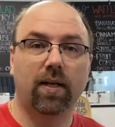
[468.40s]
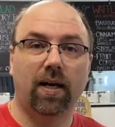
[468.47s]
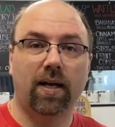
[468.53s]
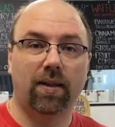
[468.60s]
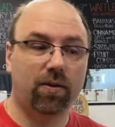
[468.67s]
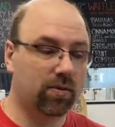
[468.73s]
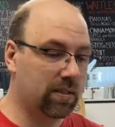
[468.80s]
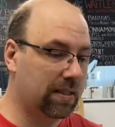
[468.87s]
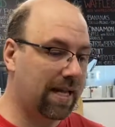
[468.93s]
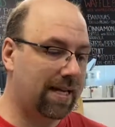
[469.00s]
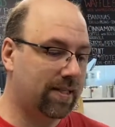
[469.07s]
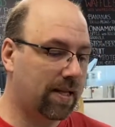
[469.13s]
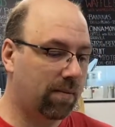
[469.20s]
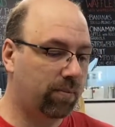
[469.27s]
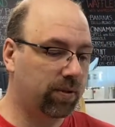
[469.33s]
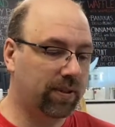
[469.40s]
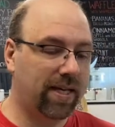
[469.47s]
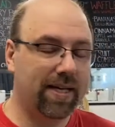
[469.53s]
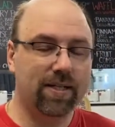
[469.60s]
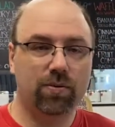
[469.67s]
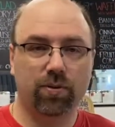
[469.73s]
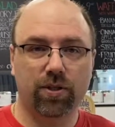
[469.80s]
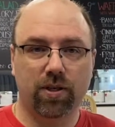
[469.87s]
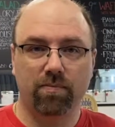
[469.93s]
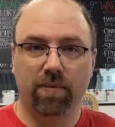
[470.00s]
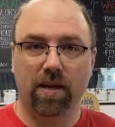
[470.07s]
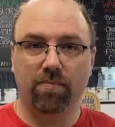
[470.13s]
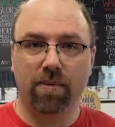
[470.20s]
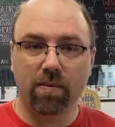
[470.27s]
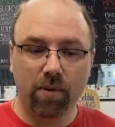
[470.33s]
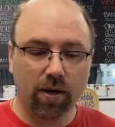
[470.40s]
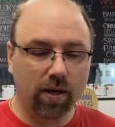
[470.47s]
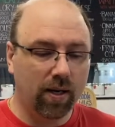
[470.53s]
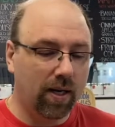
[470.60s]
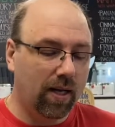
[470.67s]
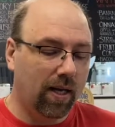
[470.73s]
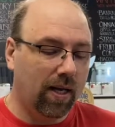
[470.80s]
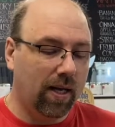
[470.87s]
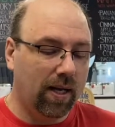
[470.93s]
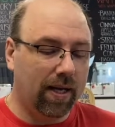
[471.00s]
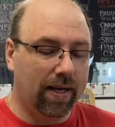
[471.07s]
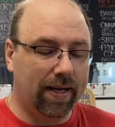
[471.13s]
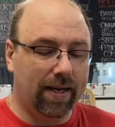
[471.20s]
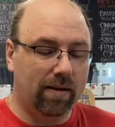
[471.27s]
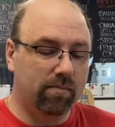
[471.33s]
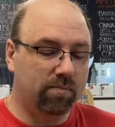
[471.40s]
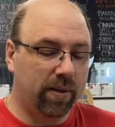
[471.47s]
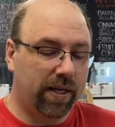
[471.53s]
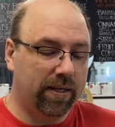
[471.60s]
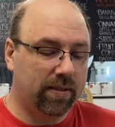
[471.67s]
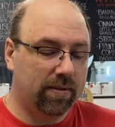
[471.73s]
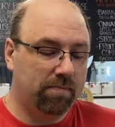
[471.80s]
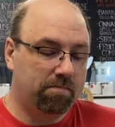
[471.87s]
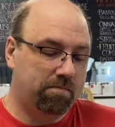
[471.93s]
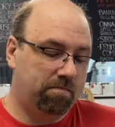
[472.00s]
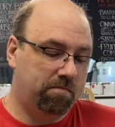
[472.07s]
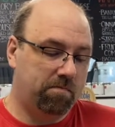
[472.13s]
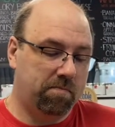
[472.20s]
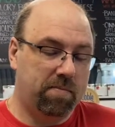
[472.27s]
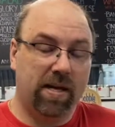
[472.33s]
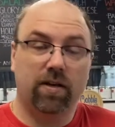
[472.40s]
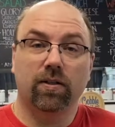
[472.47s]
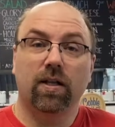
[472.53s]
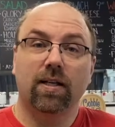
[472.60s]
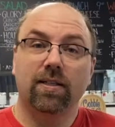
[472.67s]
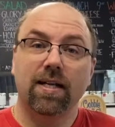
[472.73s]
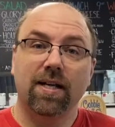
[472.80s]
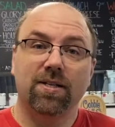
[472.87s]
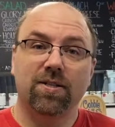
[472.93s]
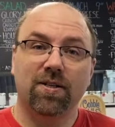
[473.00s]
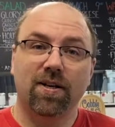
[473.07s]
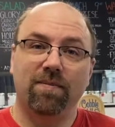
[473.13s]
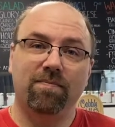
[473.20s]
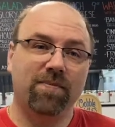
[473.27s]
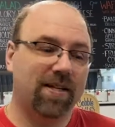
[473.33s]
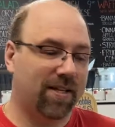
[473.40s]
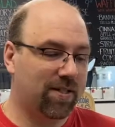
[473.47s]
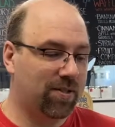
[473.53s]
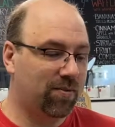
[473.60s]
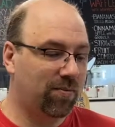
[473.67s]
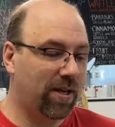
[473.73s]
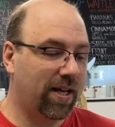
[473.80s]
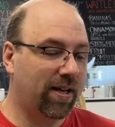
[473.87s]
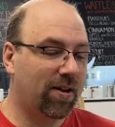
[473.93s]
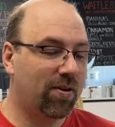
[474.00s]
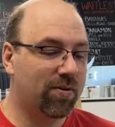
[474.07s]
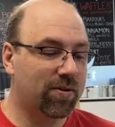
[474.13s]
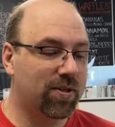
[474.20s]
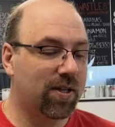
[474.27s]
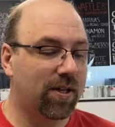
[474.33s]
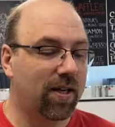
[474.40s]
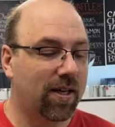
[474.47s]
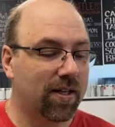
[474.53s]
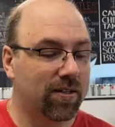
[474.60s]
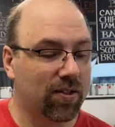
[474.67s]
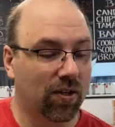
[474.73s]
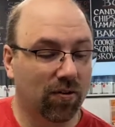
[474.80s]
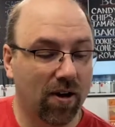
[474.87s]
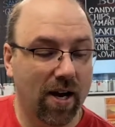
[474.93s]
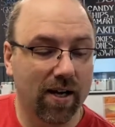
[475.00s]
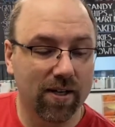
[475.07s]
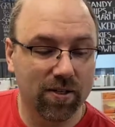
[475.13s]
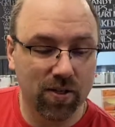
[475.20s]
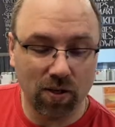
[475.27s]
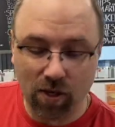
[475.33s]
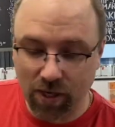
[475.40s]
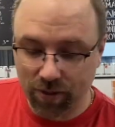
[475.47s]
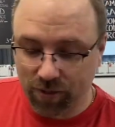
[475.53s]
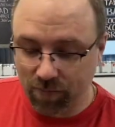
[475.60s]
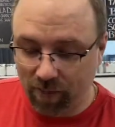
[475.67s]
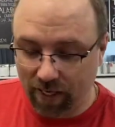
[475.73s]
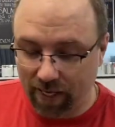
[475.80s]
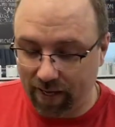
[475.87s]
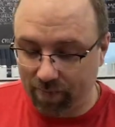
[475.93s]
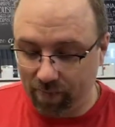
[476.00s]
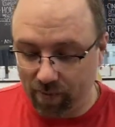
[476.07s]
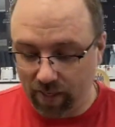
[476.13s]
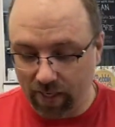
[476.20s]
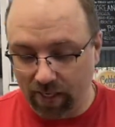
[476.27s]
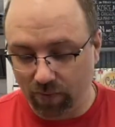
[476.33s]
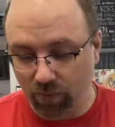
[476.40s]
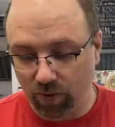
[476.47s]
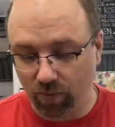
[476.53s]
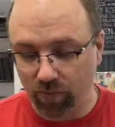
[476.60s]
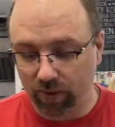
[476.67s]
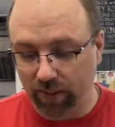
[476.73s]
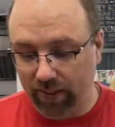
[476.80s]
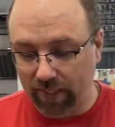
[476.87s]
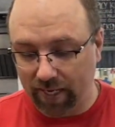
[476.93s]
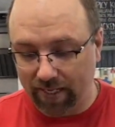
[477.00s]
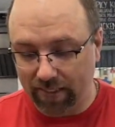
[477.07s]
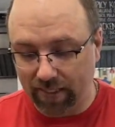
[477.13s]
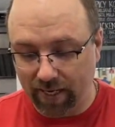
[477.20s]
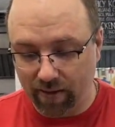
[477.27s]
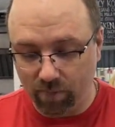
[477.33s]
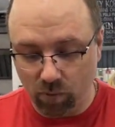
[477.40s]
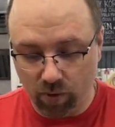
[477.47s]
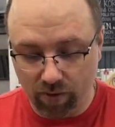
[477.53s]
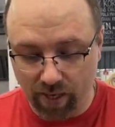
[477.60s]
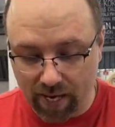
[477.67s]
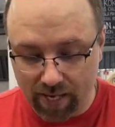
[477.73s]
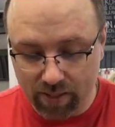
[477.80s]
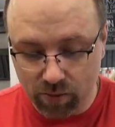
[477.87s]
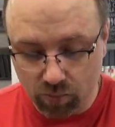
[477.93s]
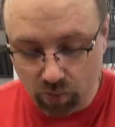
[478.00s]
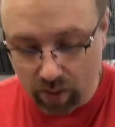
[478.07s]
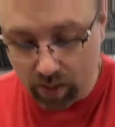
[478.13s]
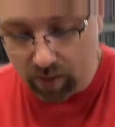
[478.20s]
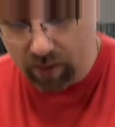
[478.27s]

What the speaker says: those last couple dice, which can be a bummer, but better luck next time. That's the way it goes. Sagrada is an awesome game, and we're really glad to get more of that as well.